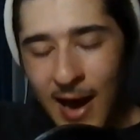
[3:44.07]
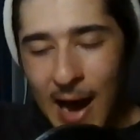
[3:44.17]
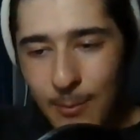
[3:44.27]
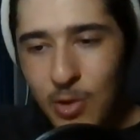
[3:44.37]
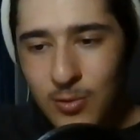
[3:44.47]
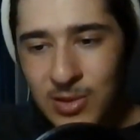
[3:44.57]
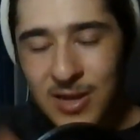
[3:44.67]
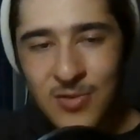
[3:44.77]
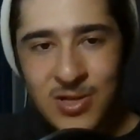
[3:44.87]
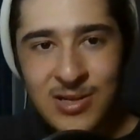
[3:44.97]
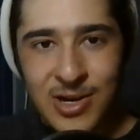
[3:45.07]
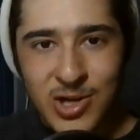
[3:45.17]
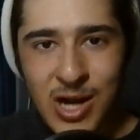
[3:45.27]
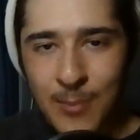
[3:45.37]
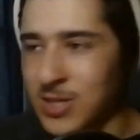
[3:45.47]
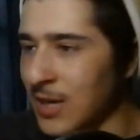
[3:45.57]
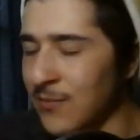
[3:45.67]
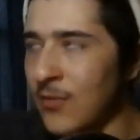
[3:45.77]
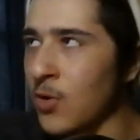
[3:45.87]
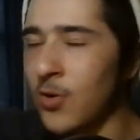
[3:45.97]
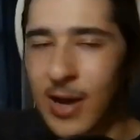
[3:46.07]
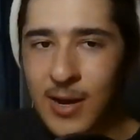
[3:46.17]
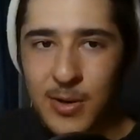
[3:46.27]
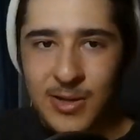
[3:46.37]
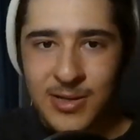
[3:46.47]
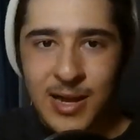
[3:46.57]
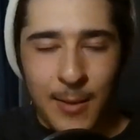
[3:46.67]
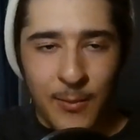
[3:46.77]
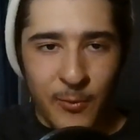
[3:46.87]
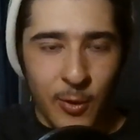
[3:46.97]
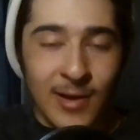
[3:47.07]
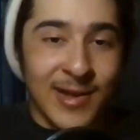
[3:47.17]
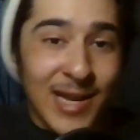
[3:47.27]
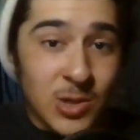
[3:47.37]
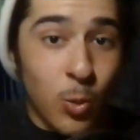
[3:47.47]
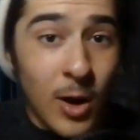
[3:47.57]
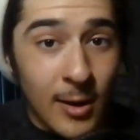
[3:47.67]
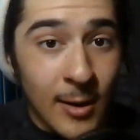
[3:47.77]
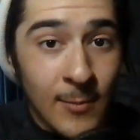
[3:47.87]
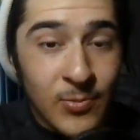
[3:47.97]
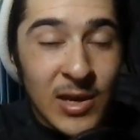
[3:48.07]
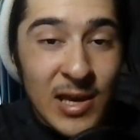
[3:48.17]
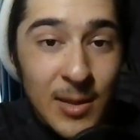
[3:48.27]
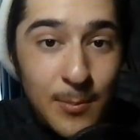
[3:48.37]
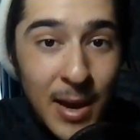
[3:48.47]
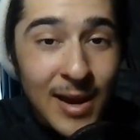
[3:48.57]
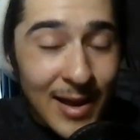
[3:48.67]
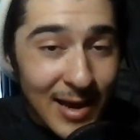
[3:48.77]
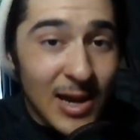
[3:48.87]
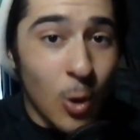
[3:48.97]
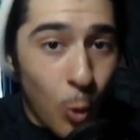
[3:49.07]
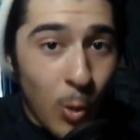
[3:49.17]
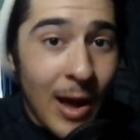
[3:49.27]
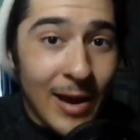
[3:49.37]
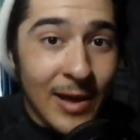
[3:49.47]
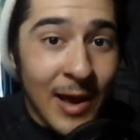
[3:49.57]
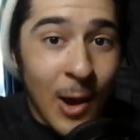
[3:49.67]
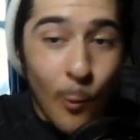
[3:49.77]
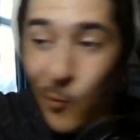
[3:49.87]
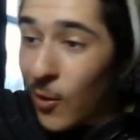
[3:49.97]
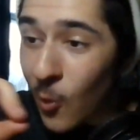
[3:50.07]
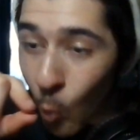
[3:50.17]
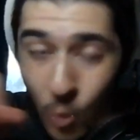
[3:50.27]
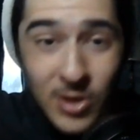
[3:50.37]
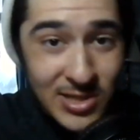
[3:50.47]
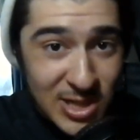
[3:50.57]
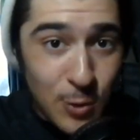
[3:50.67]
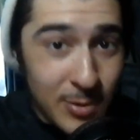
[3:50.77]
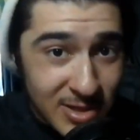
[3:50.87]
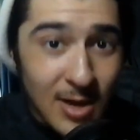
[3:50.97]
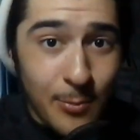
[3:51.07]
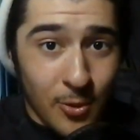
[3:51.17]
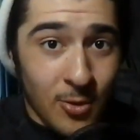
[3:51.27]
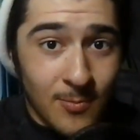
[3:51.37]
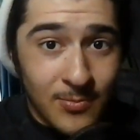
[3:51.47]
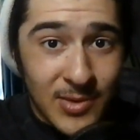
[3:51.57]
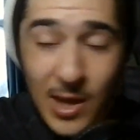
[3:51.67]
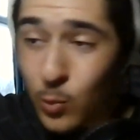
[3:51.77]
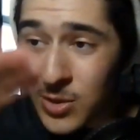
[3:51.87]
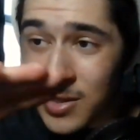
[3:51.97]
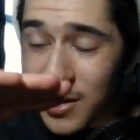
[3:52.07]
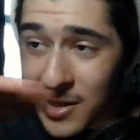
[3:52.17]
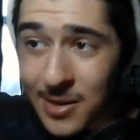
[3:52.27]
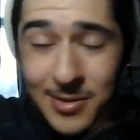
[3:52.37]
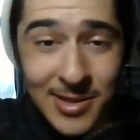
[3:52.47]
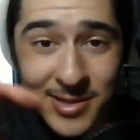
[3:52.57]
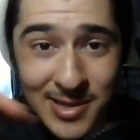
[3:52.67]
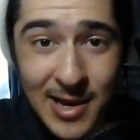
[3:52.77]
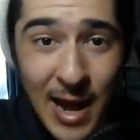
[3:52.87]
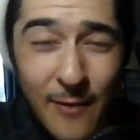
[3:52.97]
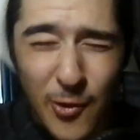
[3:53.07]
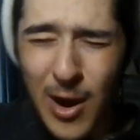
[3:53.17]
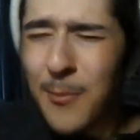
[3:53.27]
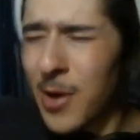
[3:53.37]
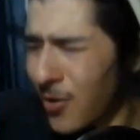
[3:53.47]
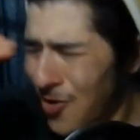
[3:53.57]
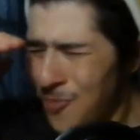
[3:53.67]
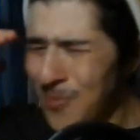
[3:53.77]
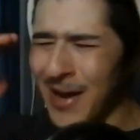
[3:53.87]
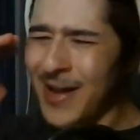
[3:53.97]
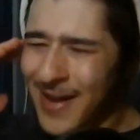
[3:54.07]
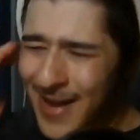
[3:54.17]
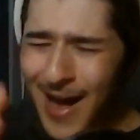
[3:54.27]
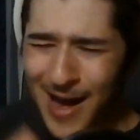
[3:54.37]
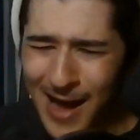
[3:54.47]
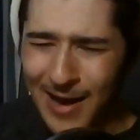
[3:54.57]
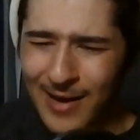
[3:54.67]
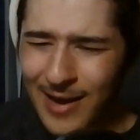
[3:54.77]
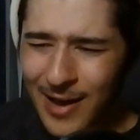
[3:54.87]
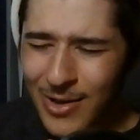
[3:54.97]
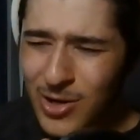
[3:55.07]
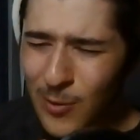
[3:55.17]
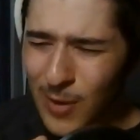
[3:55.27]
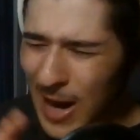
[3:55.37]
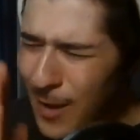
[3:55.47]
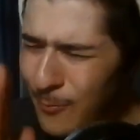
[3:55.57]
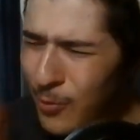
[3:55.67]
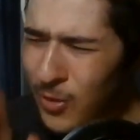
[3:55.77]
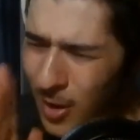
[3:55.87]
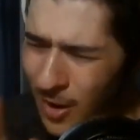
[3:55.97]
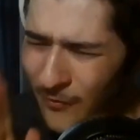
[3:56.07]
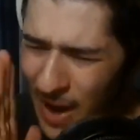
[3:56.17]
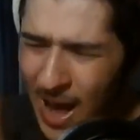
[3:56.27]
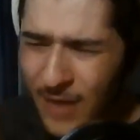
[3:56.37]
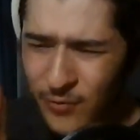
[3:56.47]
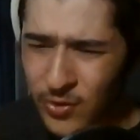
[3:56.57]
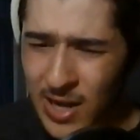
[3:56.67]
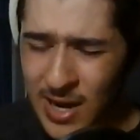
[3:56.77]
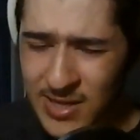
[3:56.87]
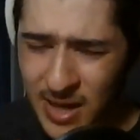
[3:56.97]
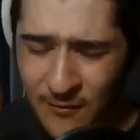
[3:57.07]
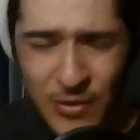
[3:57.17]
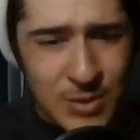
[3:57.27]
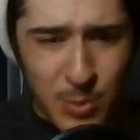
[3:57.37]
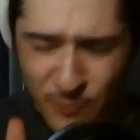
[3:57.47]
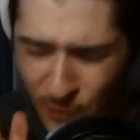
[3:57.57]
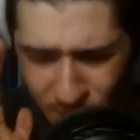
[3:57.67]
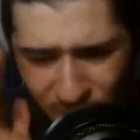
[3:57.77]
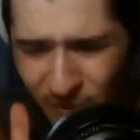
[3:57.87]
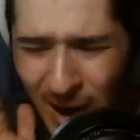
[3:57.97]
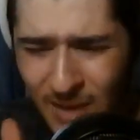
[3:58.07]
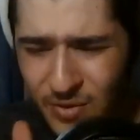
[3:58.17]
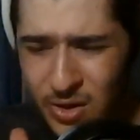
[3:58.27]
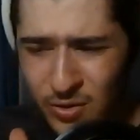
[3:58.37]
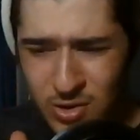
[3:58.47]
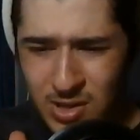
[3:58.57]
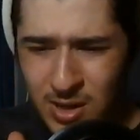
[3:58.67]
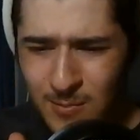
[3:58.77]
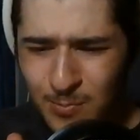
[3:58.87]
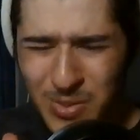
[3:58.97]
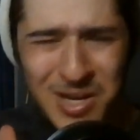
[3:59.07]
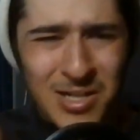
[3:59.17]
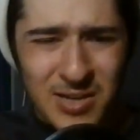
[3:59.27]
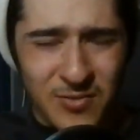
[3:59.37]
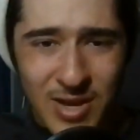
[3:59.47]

I'm going to give this guy a shot because I've never heard anybody say that before. And guess what? He made it in a way where it was stupid simple. It was the easiest thing ever. I'm like, oh my God. You know, I put off advertising on Facebook for five years because of